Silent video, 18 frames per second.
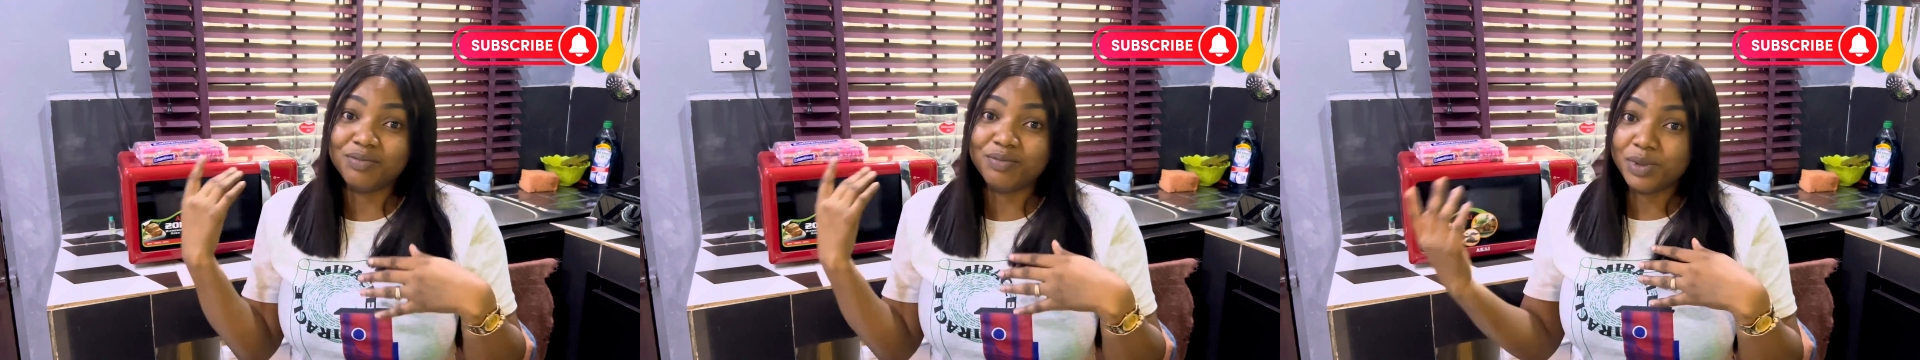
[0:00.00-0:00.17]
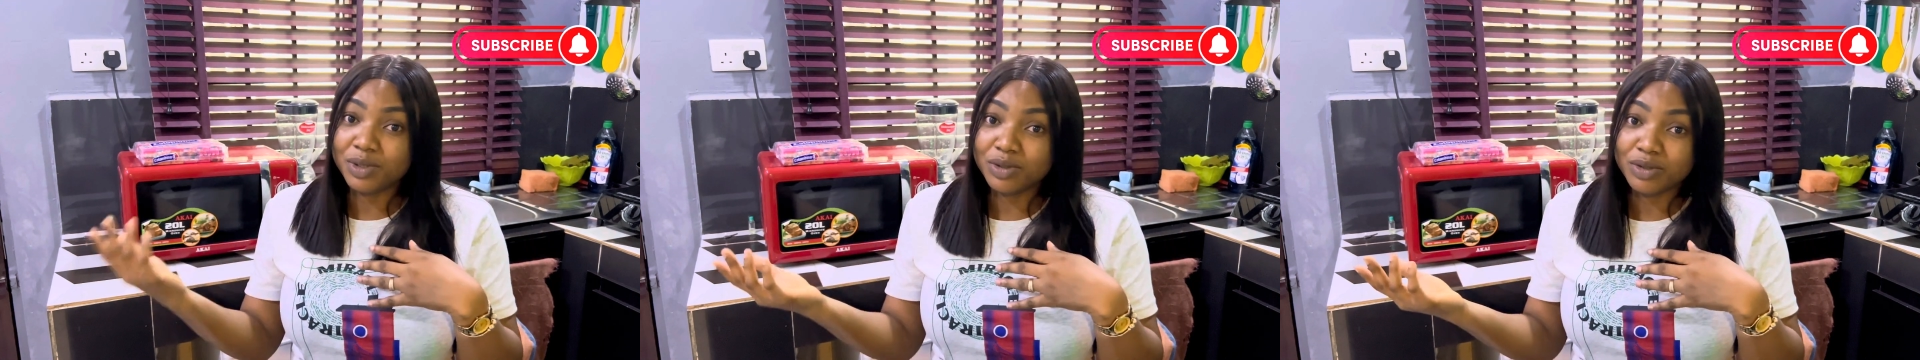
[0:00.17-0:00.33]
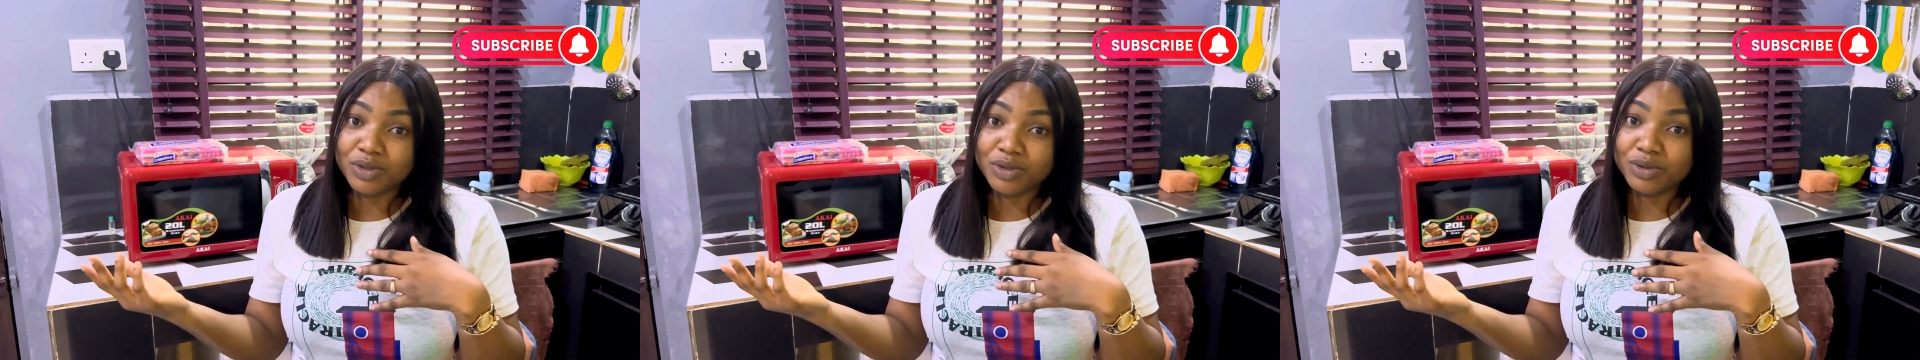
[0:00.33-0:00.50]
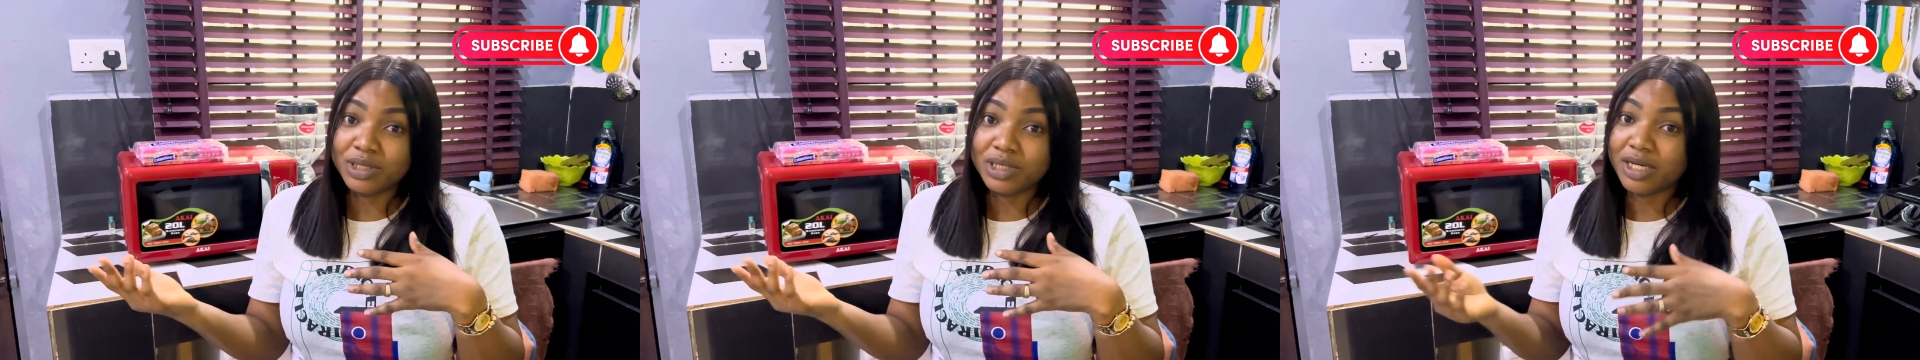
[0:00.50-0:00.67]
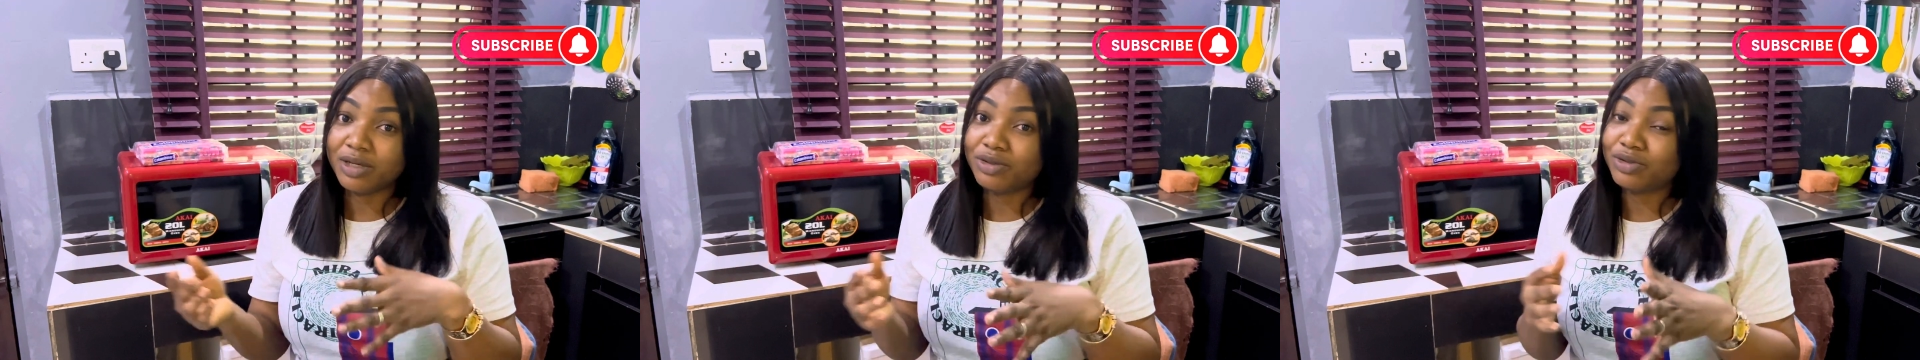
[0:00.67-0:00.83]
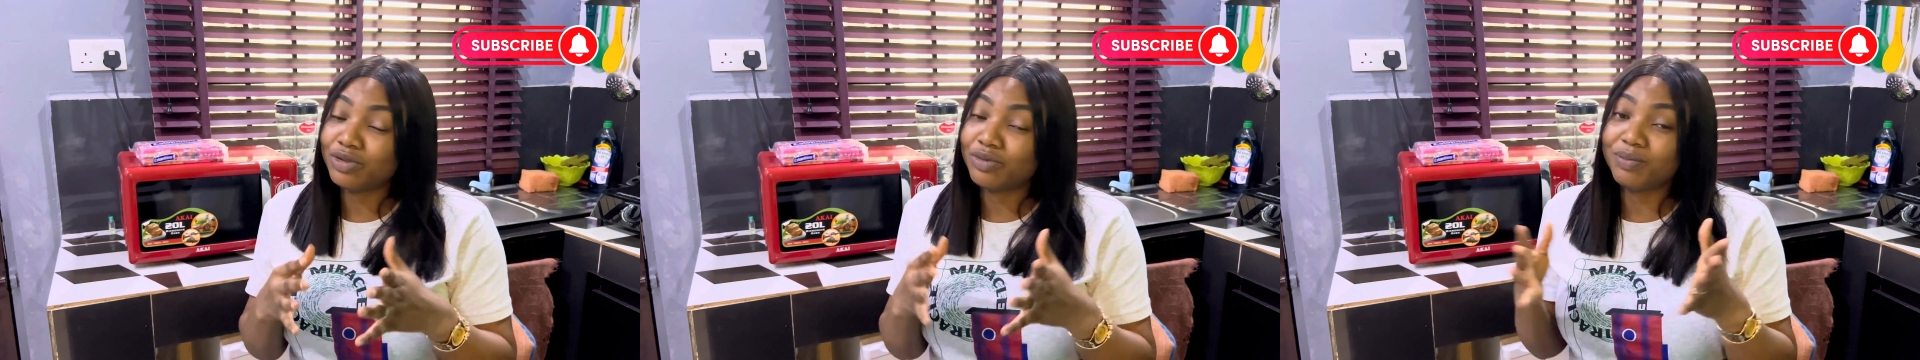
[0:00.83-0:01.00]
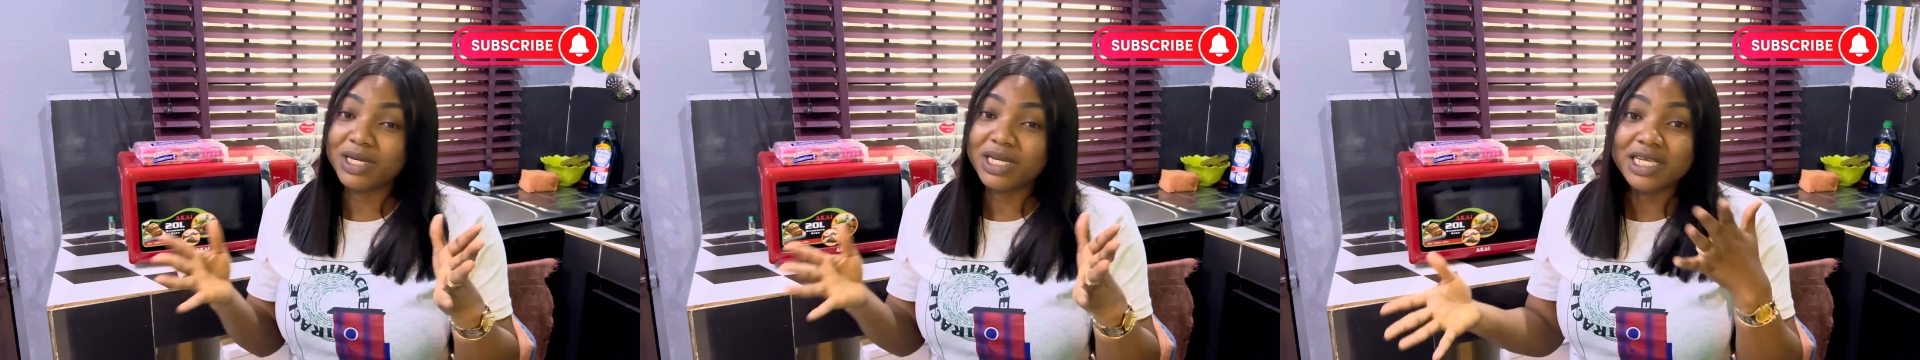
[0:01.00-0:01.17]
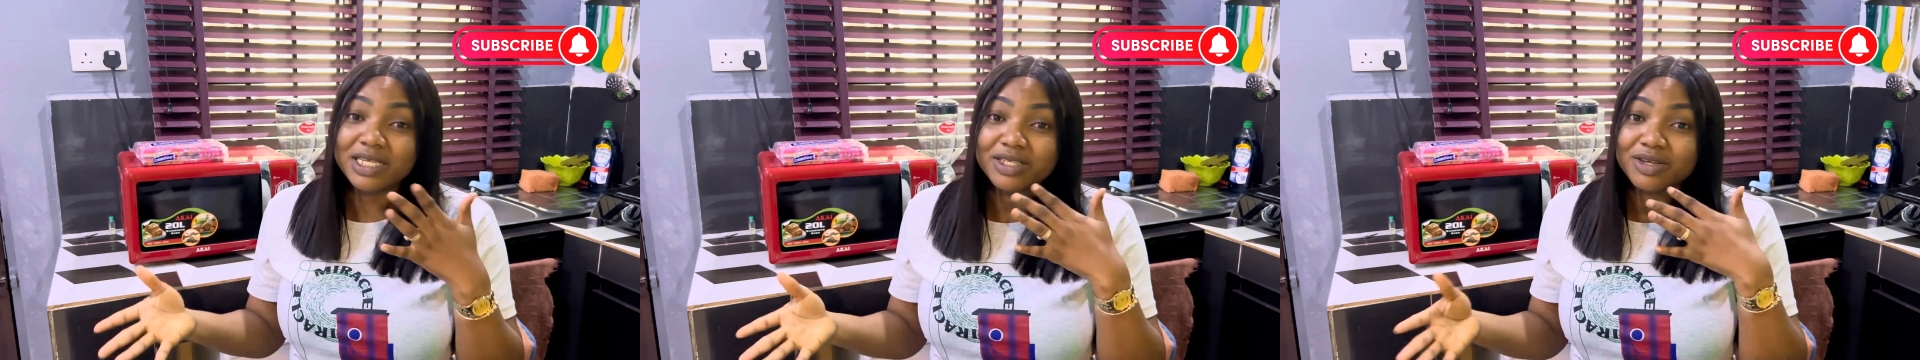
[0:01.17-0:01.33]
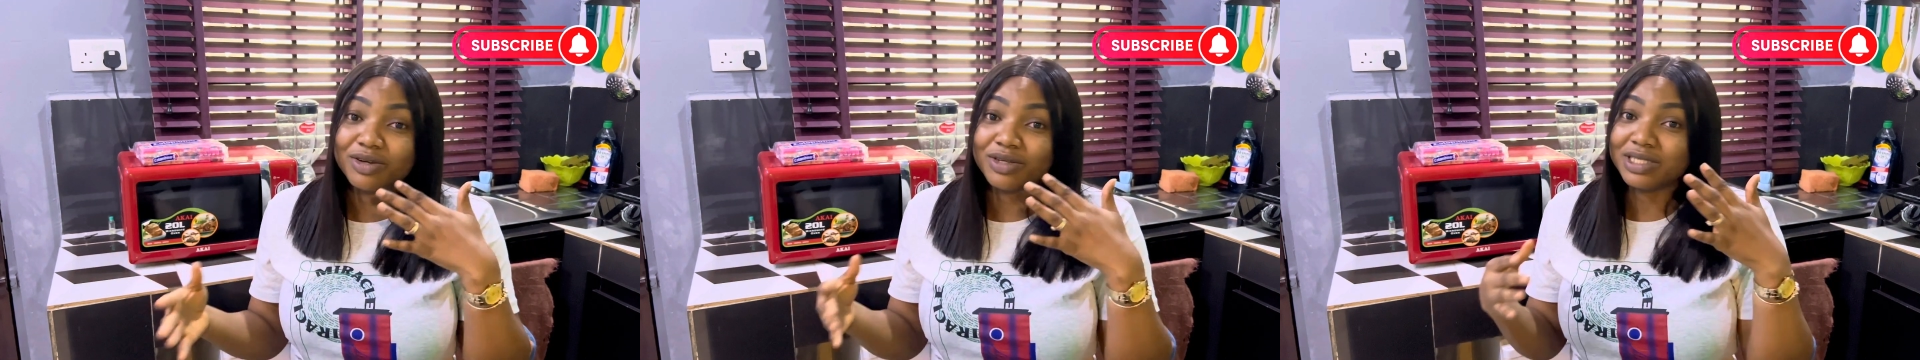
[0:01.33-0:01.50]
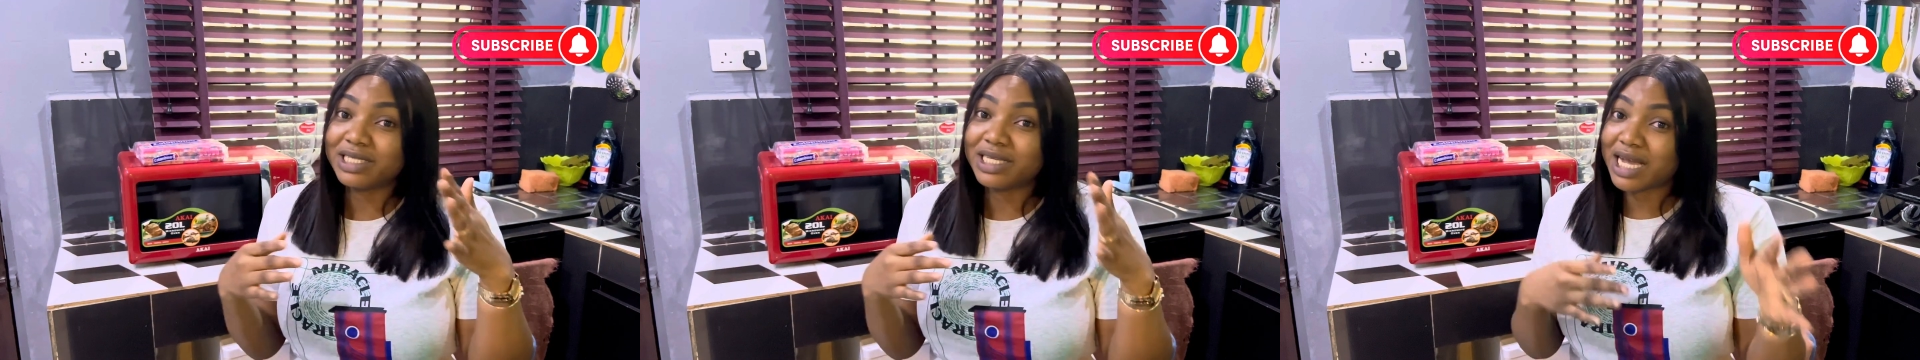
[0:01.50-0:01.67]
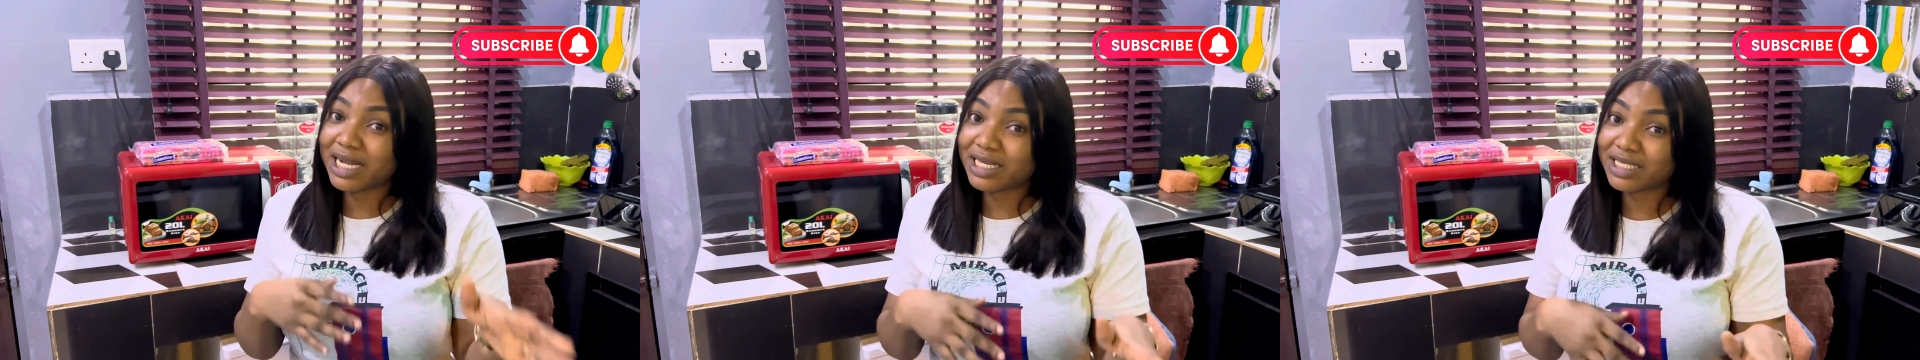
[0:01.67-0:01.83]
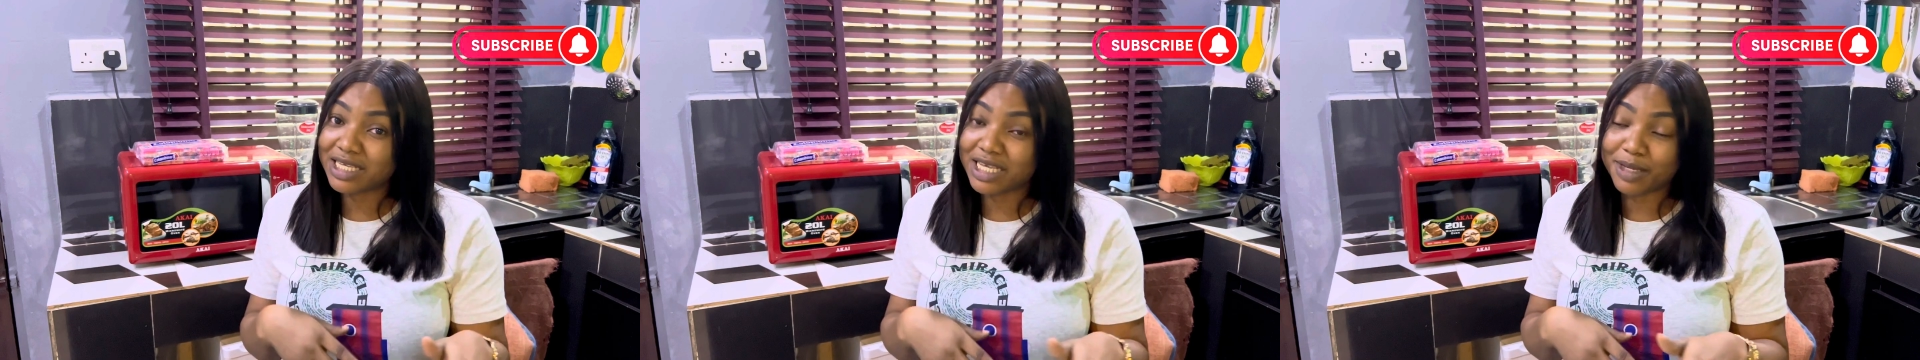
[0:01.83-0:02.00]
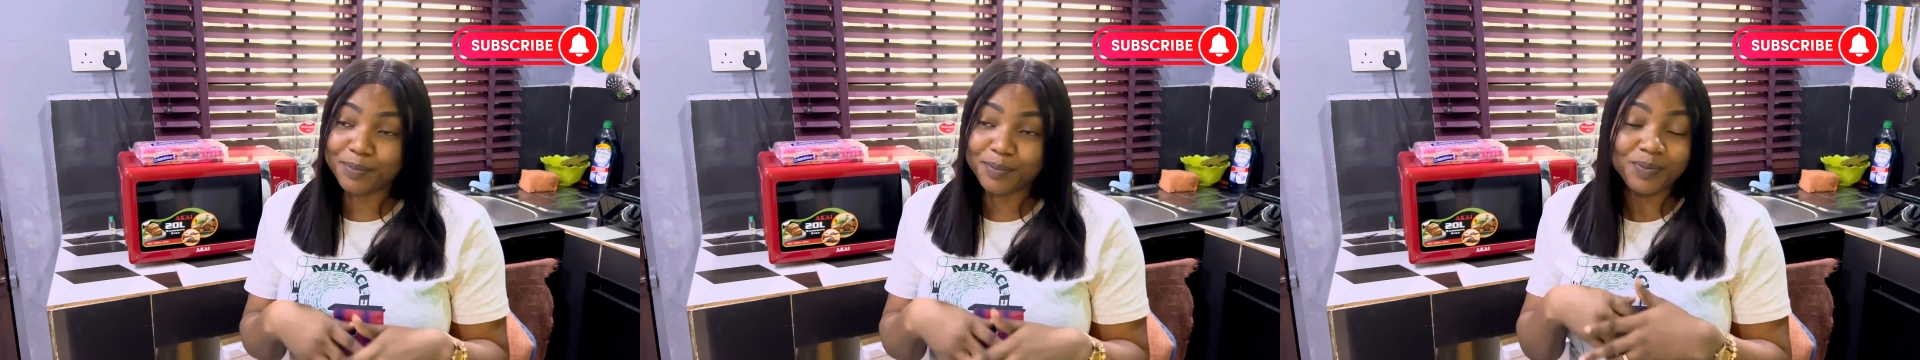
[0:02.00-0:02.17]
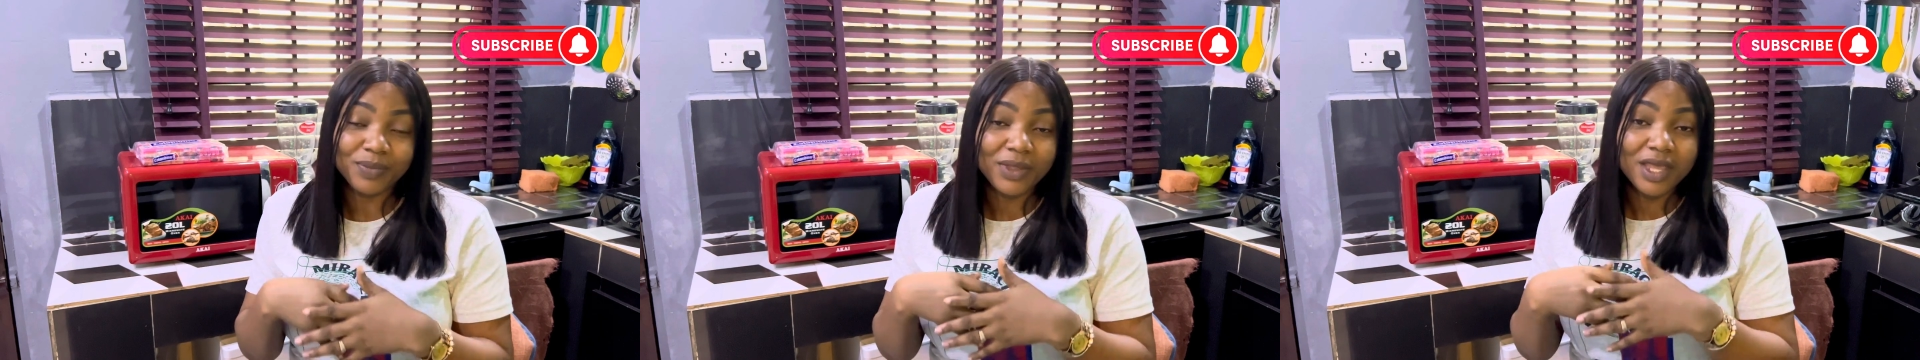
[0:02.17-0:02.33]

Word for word: build hotels so please contact him